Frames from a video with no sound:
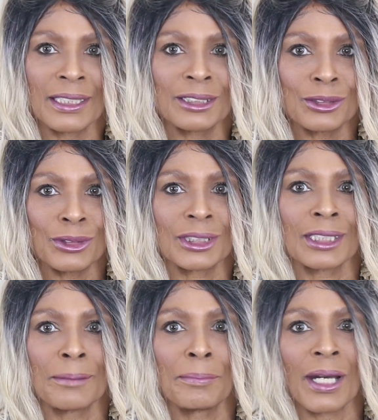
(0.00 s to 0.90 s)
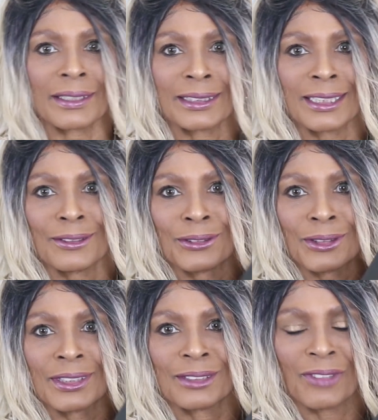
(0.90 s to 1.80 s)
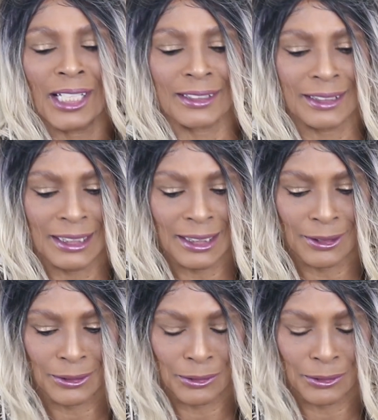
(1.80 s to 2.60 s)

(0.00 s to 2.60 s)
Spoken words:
let's do this unboxing on this Valentino